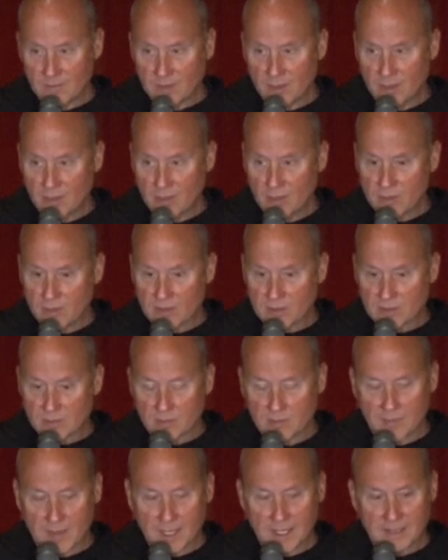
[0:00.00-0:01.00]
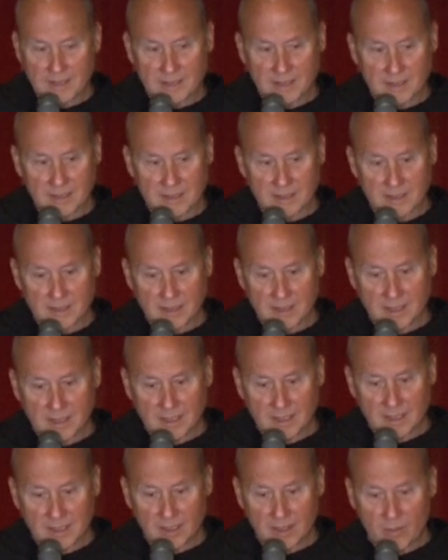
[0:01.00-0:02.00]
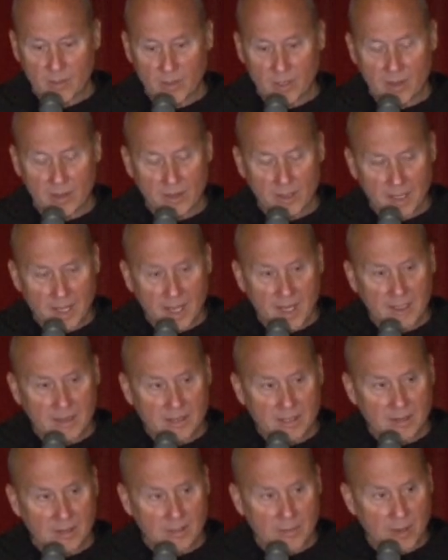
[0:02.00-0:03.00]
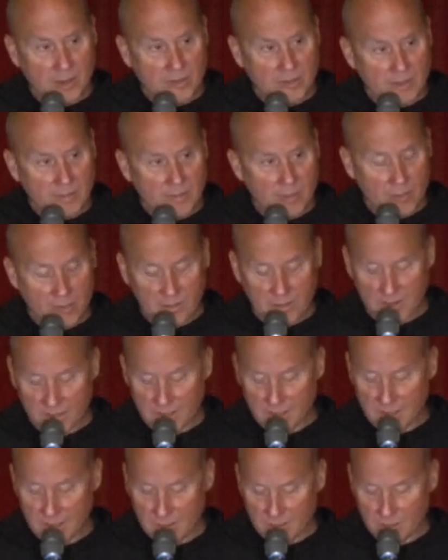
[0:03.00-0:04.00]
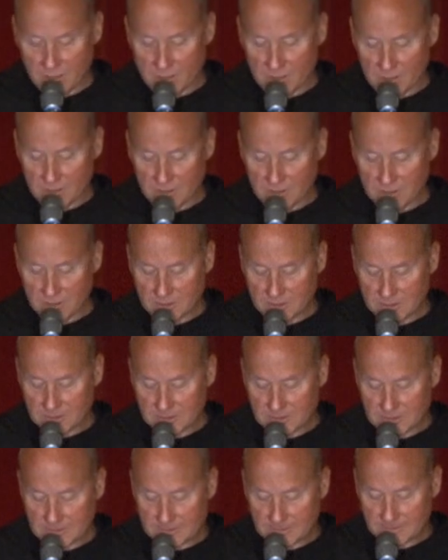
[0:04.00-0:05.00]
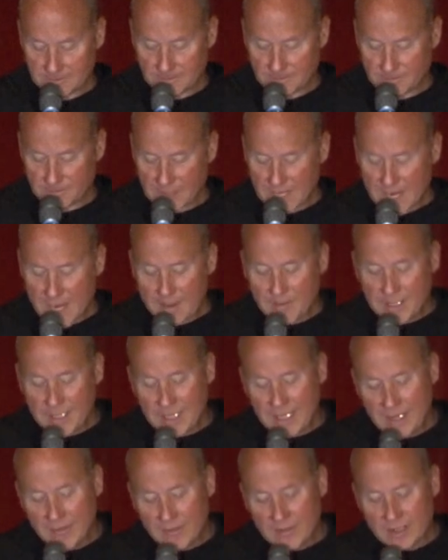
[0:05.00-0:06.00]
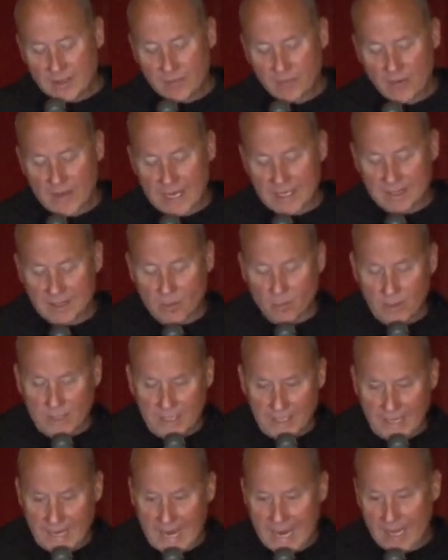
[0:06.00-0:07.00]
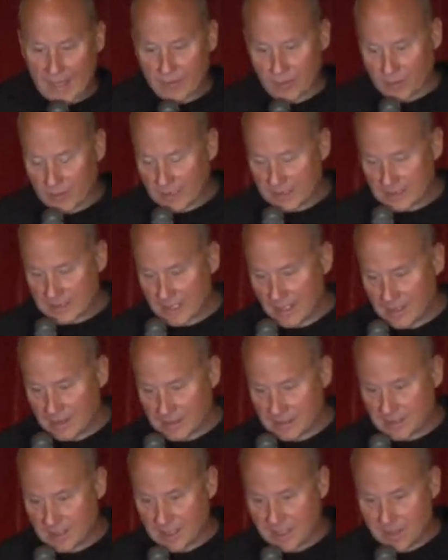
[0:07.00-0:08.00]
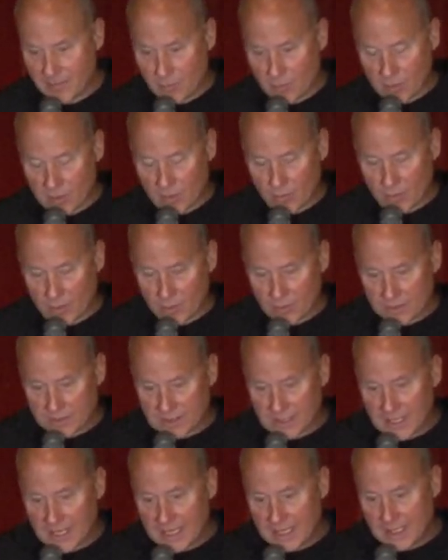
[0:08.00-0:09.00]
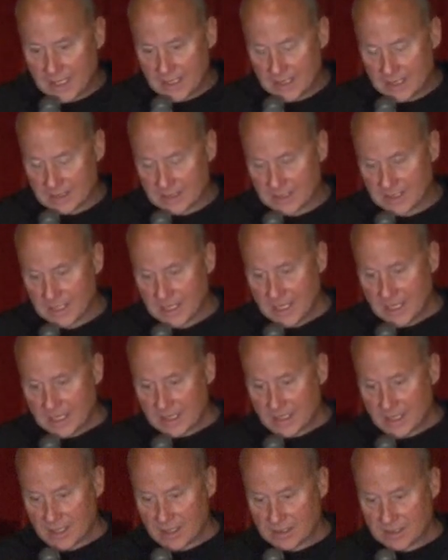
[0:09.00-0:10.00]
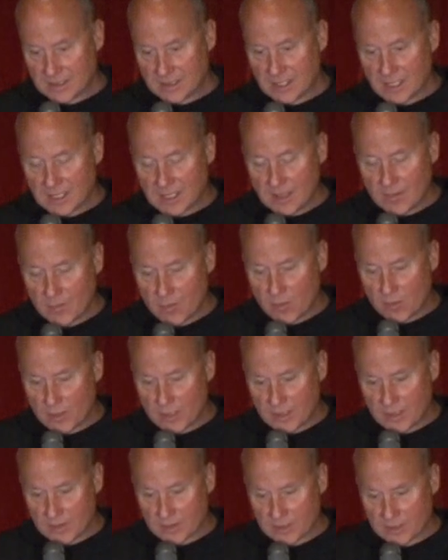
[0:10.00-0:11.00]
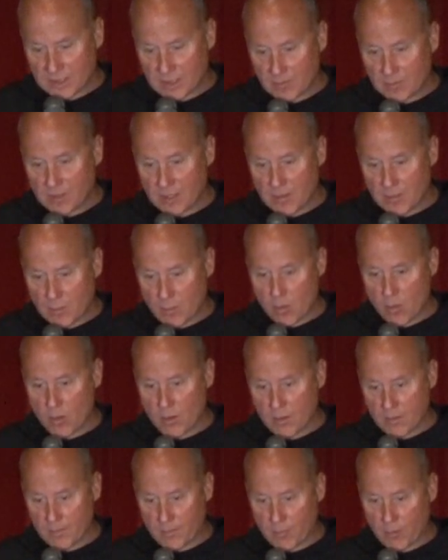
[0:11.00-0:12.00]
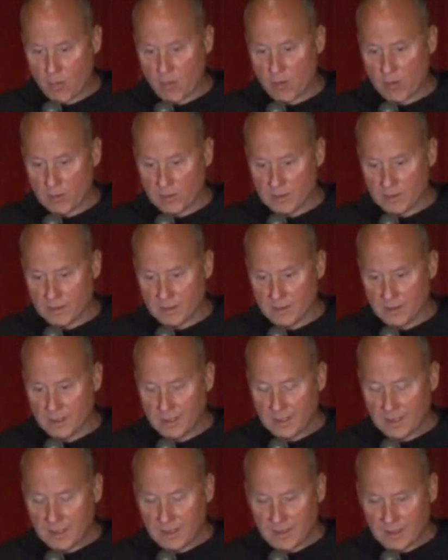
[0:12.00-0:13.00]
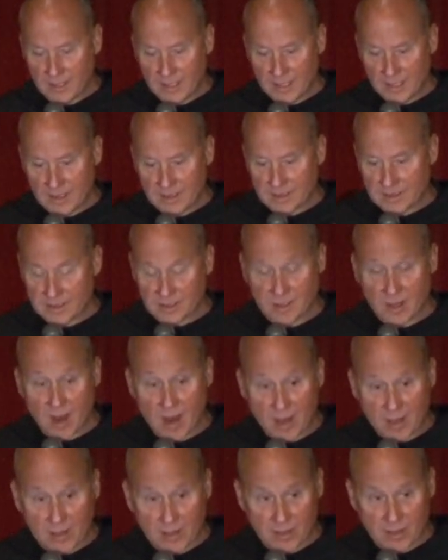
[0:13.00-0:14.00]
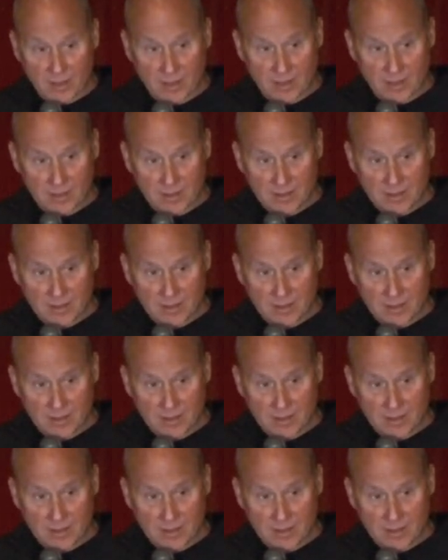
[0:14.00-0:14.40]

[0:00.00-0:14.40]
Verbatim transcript: The Eucharist reminds us that we are not the most important thing in the world. I mean, even the fact that we gather, let's say on Sunday morning, what we're saying is that on Sunday morning, there's something more important than soccer